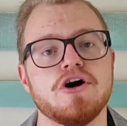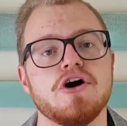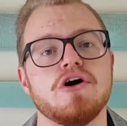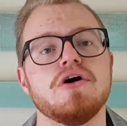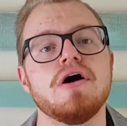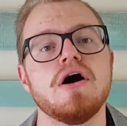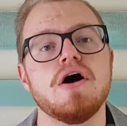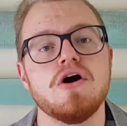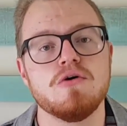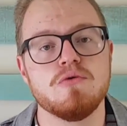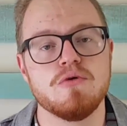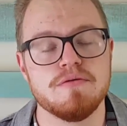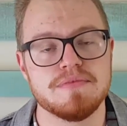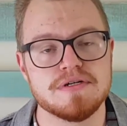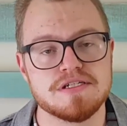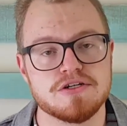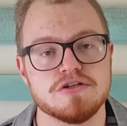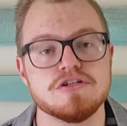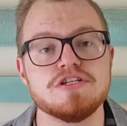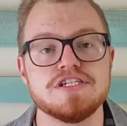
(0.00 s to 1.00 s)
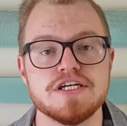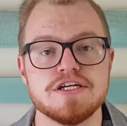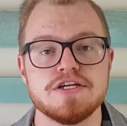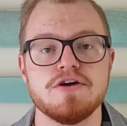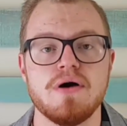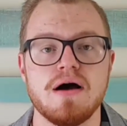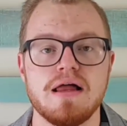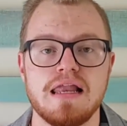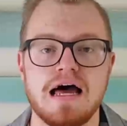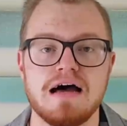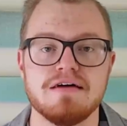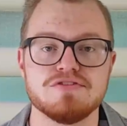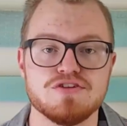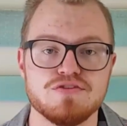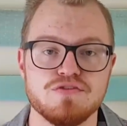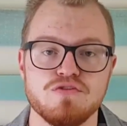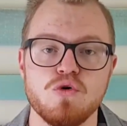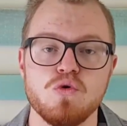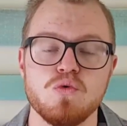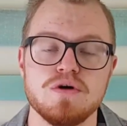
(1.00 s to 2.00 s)
No, we must continue our
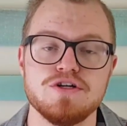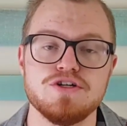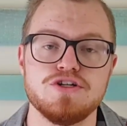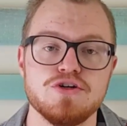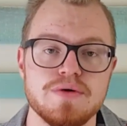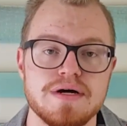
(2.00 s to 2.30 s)
lives forward,